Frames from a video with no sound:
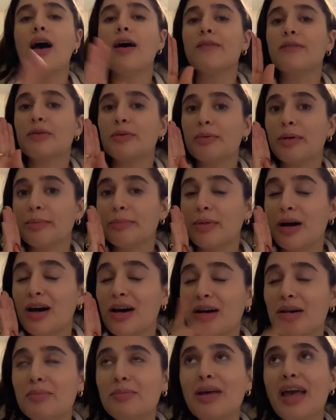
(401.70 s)
For my
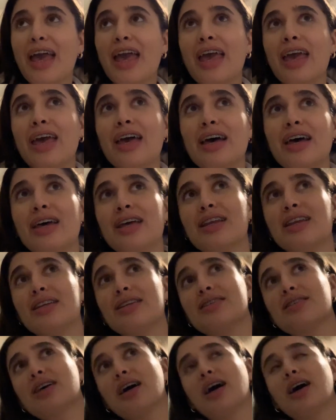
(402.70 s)
mom,
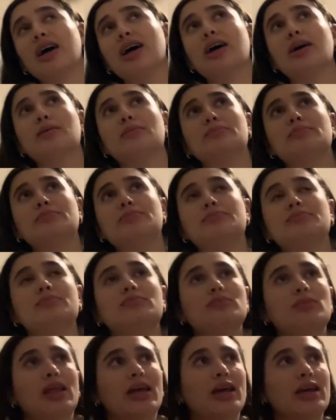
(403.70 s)
and um,
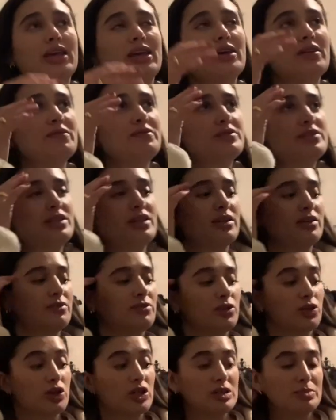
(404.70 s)
like a gift
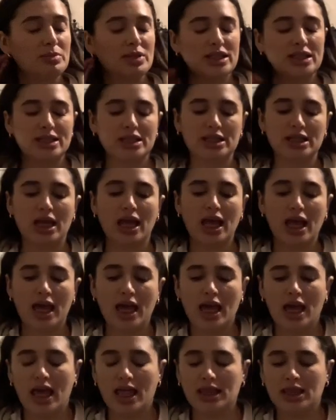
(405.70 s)
for Christmas.
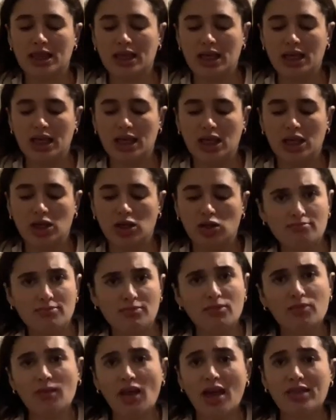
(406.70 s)
And then,
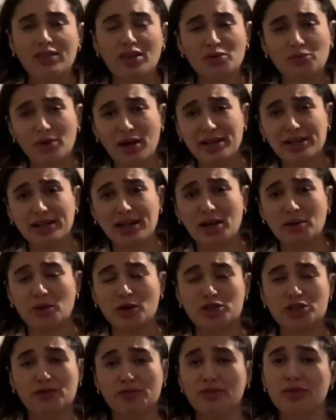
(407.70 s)
and then Ryan and I
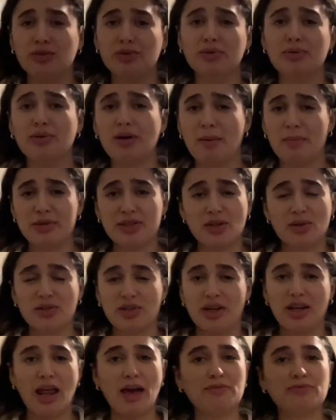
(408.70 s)
watched a few episodes
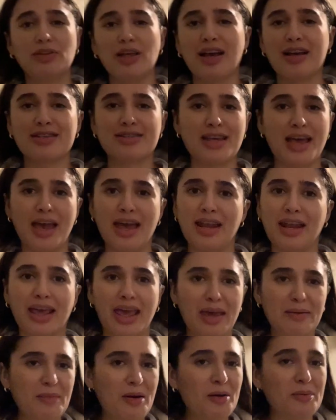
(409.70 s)
on Netflix, and I
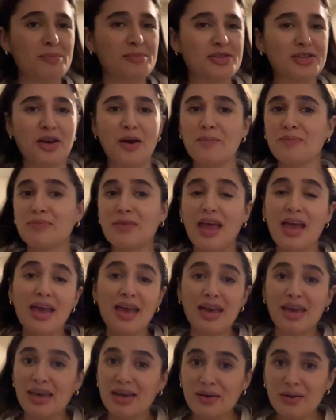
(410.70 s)
came home. So
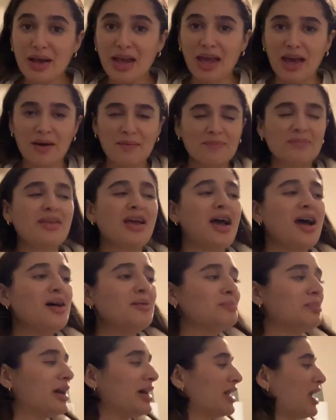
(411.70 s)
here I am.
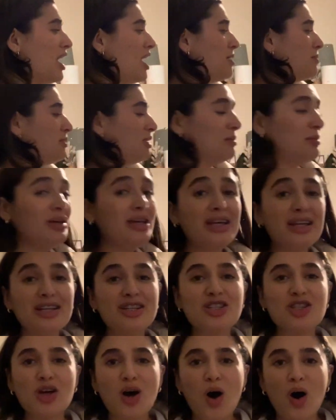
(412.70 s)
But um, let me get into
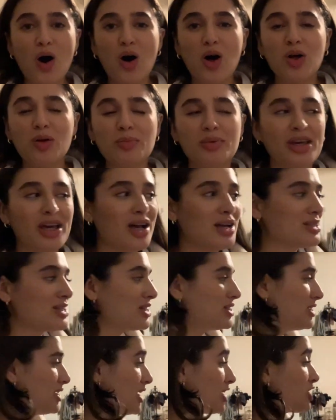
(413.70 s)
the haul, because I
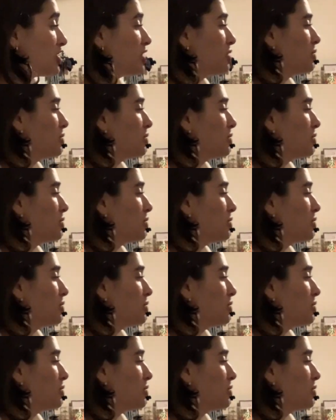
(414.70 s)
did actually